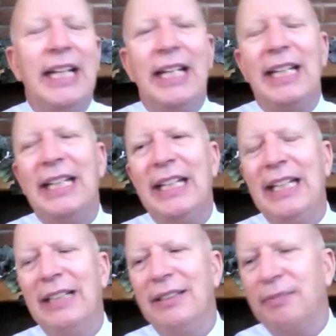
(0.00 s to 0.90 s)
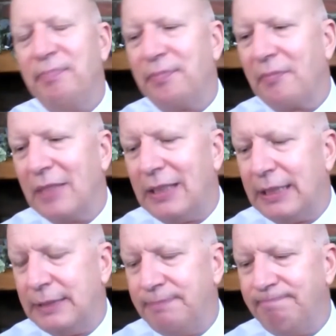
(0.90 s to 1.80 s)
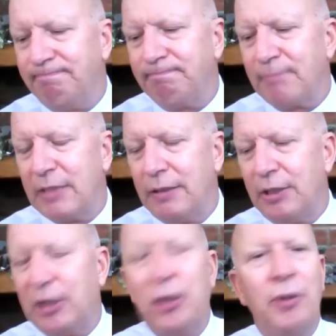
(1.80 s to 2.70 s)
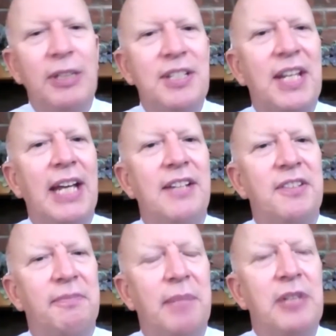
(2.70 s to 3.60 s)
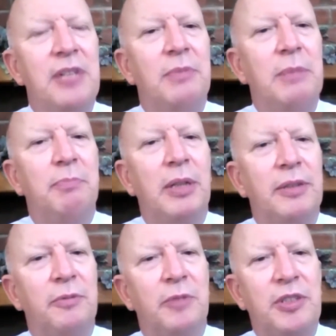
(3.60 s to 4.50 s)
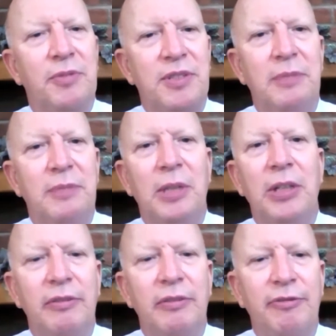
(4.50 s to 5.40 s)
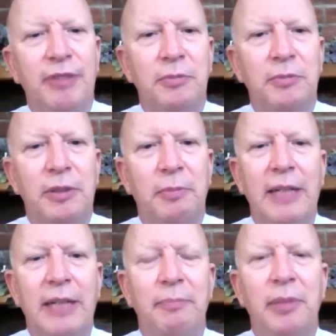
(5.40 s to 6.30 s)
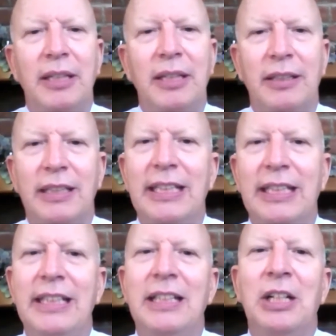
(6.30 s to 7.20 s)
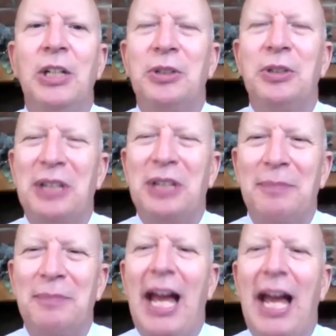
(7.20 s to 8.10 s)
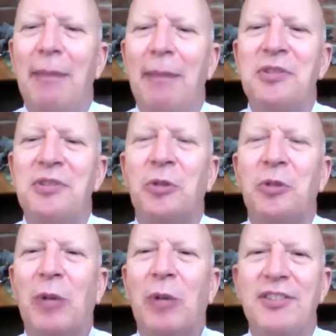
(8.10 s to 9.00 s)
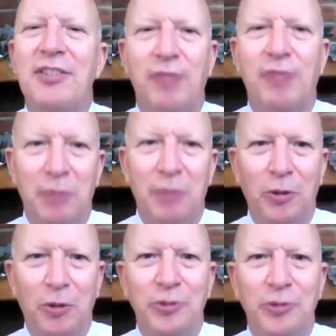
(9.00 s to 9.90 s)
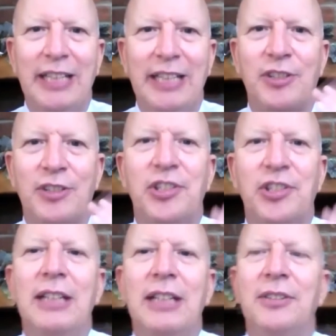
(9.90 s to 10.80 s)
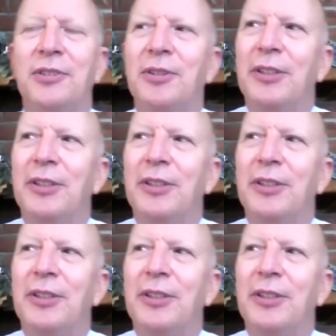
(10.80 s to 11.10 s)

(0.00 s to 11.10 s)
In The Curious Case of Benjamin Button, which was an American film with Brad Pitt, he happens to regress from old age to childhood.